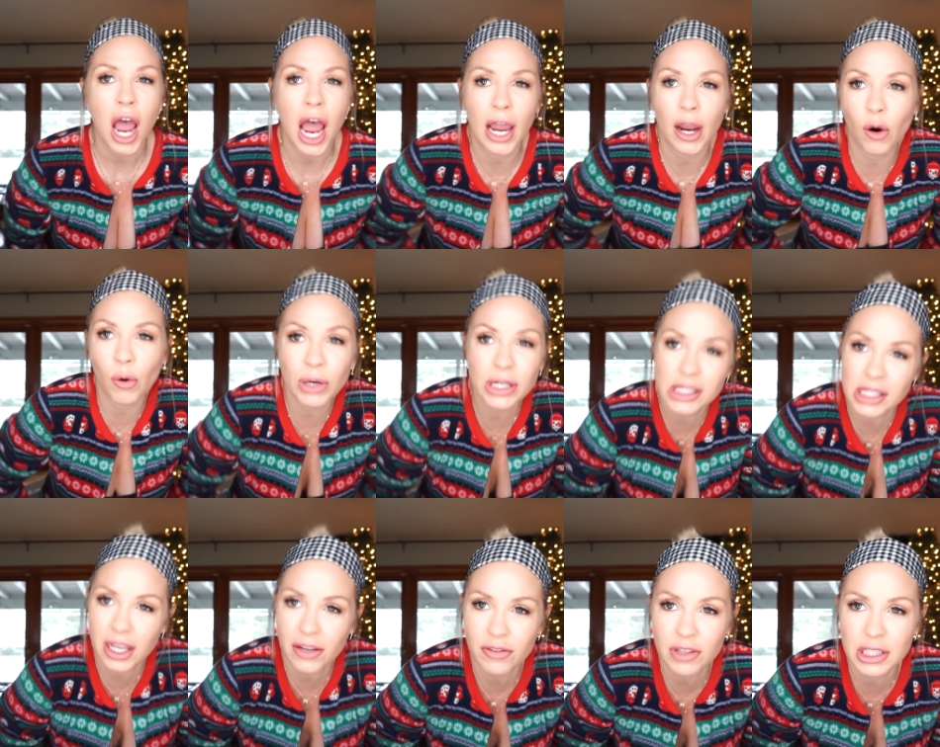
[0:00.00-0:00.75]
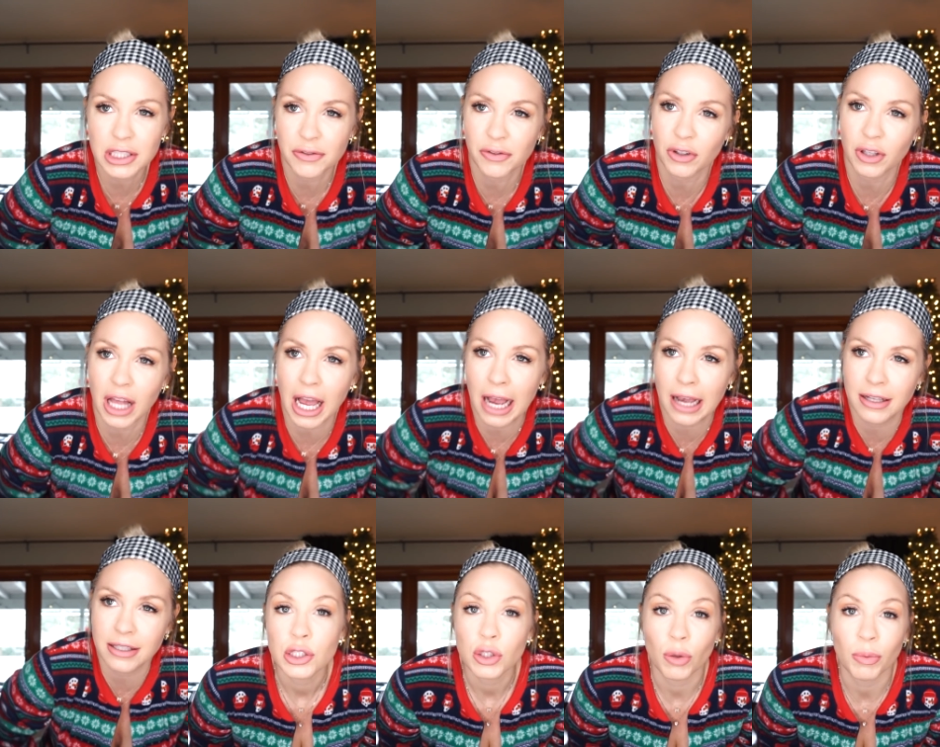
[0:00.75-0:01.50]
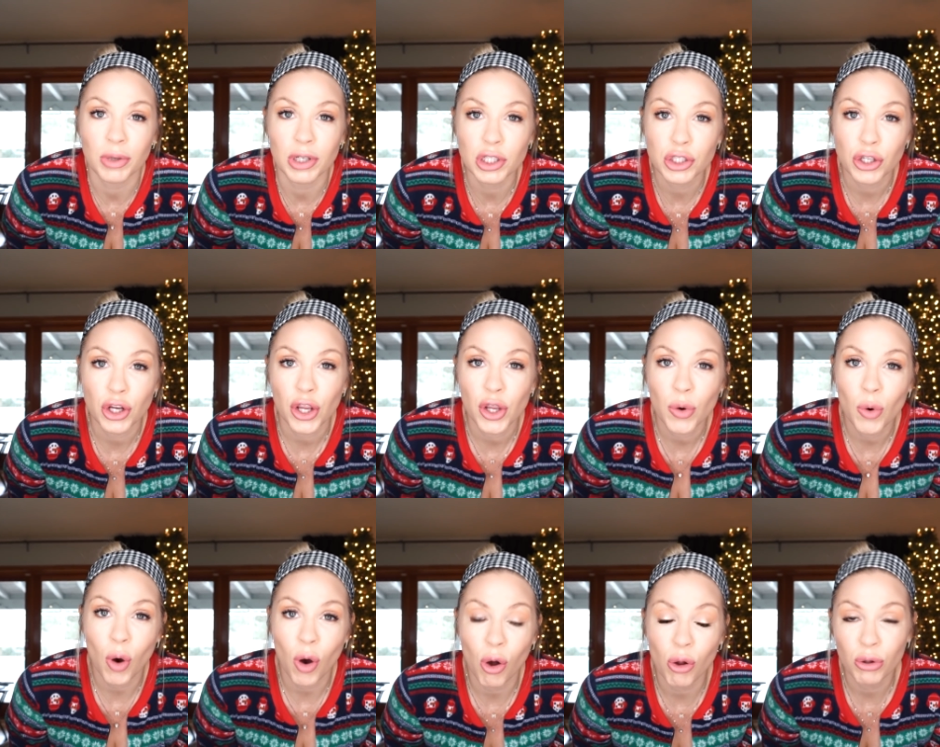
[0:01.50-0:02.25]
I always save this for last. So I'm gonna show
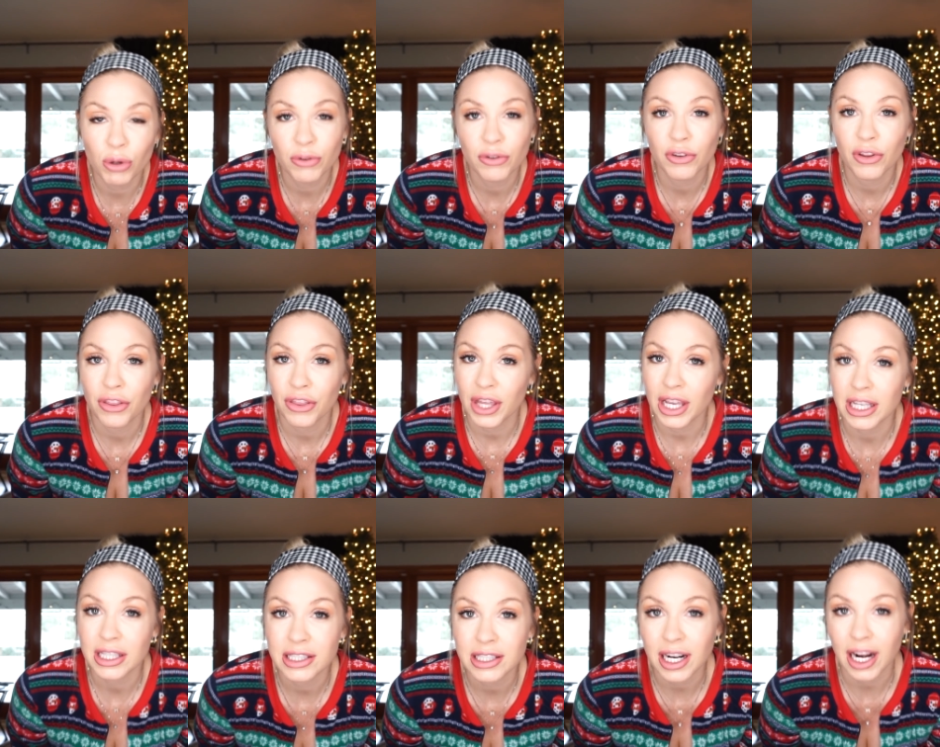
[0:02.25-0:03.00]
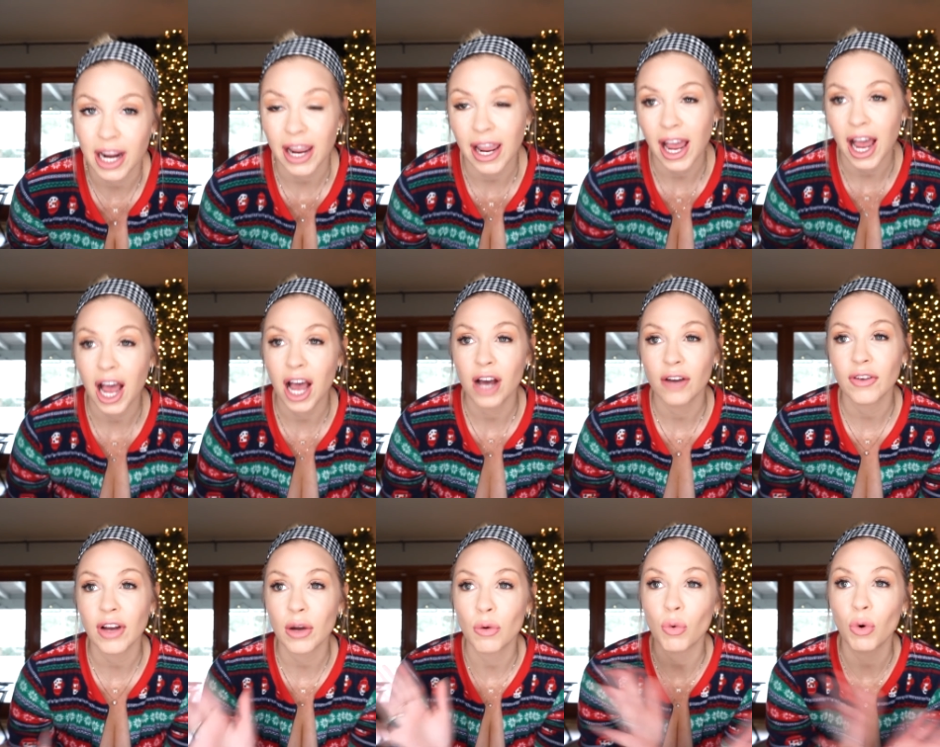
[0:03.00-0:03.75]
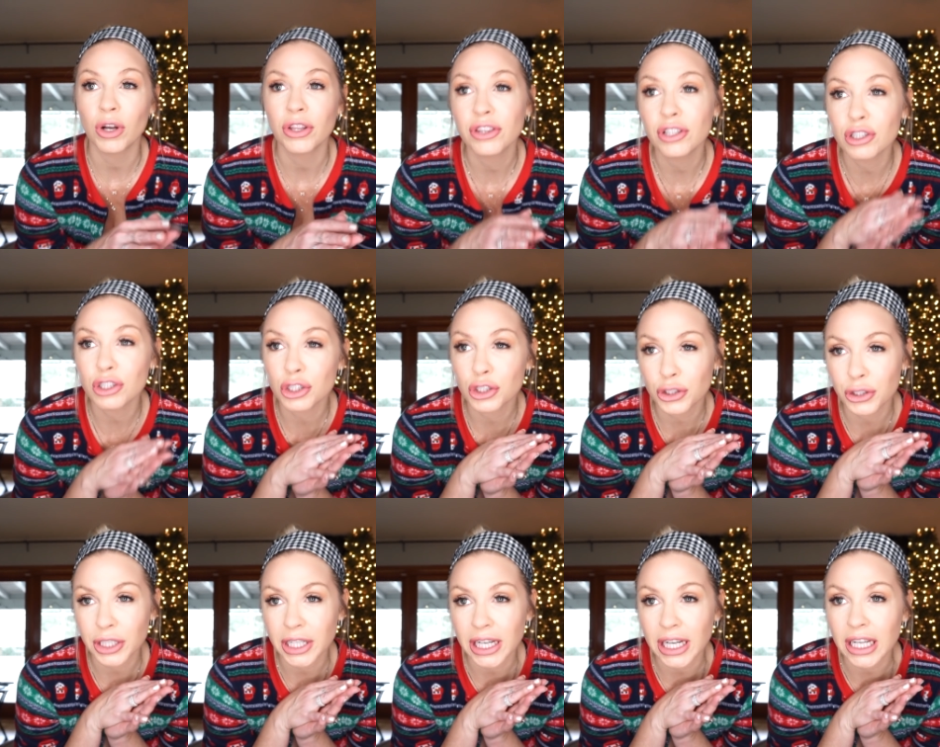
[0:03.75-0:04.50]
you all of the things that I have. I want this
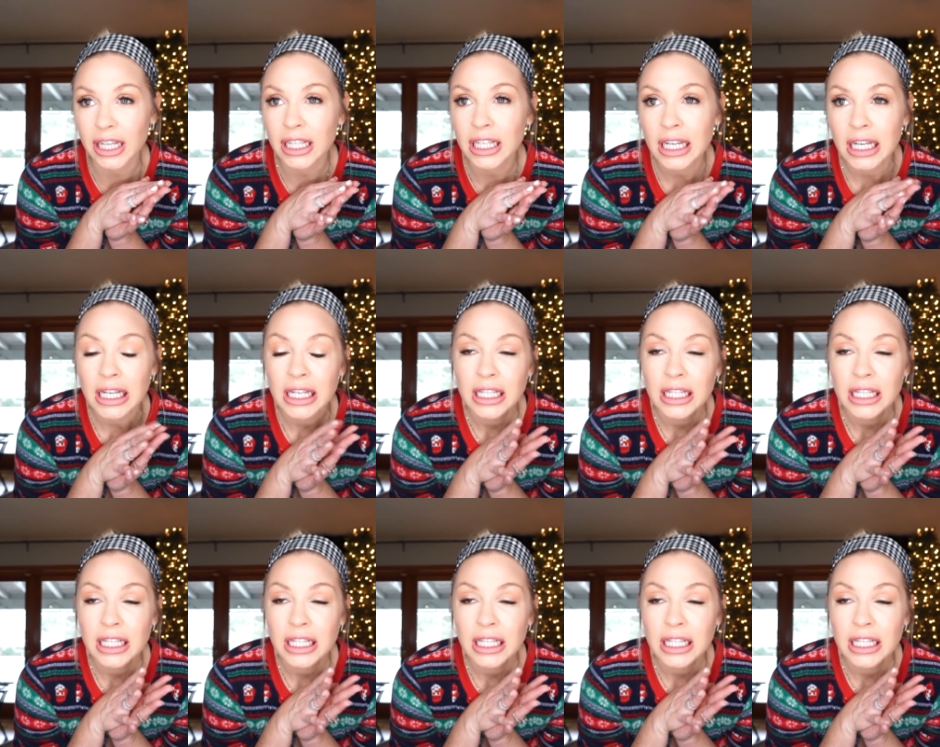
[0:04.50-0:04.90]
tree